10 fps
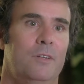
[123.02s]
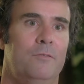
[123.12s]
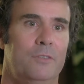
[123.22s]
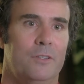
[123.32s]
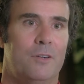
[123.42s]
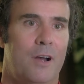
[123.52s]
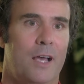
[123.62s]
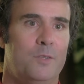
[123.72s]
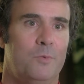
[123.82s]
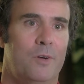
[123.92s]
It fills our
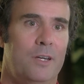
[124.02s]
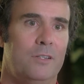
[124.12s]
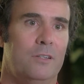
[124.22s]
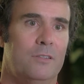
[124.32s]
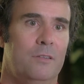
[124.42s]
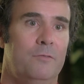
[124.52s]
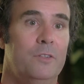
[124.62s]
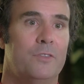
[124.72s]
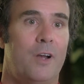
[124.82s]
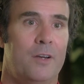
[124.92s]
aspirations. It
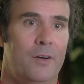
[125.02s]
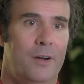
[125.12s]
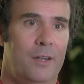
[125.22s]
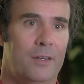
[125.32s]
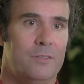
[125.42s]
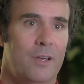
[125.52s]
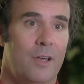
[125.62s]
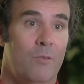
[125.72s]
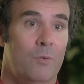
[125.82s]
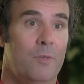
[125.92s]
fills our yearnings.
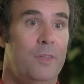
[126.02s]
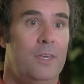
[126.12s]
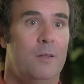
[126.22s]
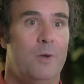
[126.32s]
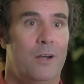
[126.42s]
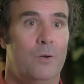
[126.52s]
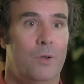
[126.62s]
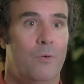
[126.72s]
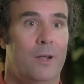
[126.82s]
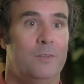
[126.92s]
When we're thinking about who we
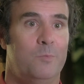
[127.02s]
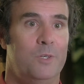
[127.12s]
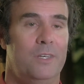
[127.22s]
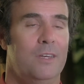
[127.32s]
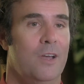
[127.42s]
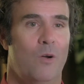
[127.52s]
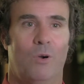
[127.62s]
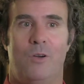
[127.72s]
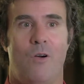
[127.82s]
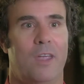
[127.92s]
want to be, we're
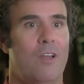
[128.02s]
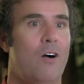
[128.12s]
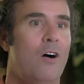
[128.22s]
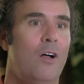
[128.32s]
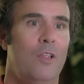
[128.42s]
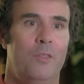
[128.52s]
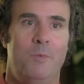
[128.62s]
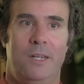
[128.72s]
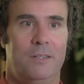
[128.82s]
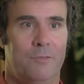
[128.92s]
going in all the
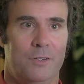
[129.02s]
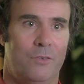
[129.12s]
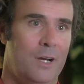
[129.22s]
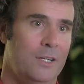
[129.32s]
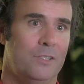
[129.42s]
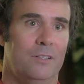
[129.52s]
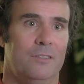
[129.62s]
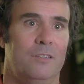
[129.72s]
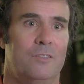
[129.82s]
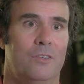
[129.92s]
many different directions.
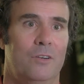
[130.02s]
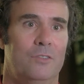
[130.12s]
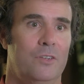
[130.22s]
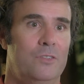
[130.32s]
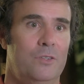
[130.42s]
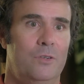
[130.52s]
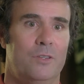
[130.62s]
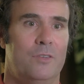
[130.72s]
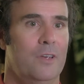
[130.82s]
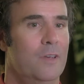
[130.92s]
And so to do
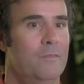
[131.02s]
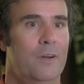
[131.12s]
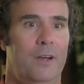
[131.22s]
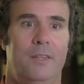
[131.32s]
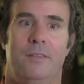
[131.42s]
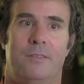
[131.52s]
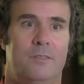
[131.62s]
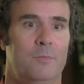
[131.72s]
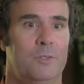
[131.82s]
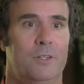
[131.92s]
is very
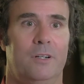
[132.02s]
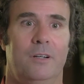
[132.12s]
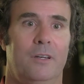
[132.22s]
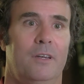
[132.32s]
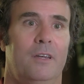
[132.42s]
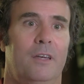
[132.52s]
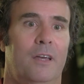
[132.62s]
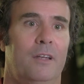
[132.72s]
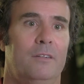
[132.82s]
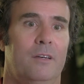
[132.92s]
similar
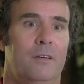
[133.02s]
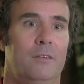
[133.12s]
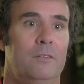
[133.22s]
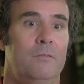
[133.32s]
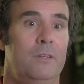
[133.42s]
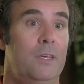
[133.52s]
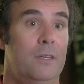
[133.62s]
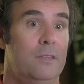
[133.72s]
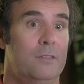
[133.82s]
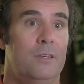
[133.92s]
and unique
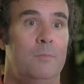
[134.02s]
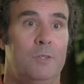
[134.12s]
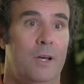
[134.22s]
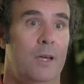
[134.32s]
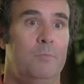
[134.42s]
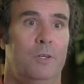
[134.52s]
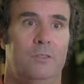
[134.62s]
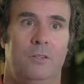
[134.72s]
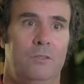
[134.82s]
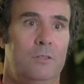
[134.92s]
at the same time, but
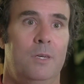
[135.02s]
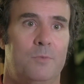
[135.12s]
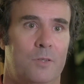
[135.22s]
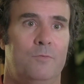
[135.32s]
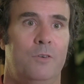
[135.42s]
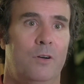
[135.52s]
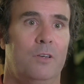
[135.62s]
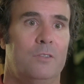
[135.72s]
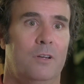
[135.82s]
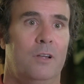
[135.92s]
to do keeps us
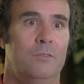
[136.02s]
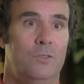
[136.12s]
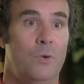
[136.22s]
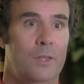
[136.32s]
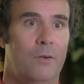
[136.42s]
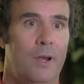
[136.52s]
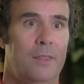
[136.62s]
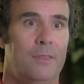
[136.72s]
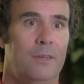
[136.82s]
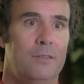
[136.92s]
focused on doing the right
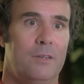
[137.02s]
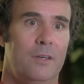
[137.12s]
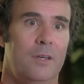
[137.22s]
things.